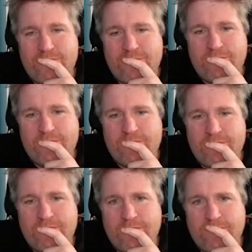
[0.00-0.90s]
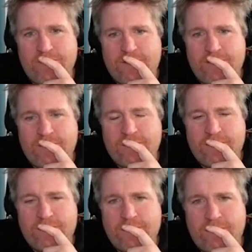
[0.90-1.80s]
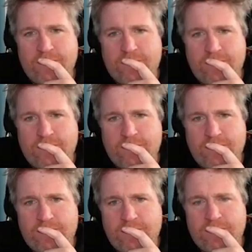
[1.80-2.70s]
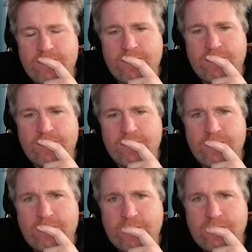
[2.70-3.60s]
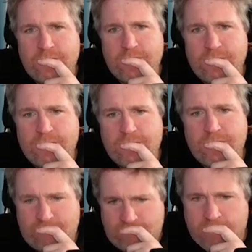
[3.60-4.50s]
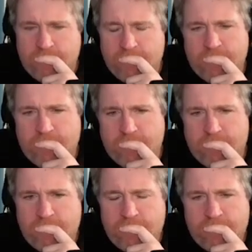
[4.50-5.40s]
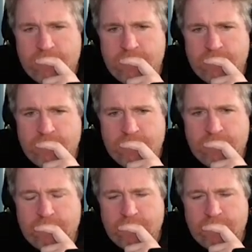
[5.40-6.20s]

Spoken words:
(not speaking)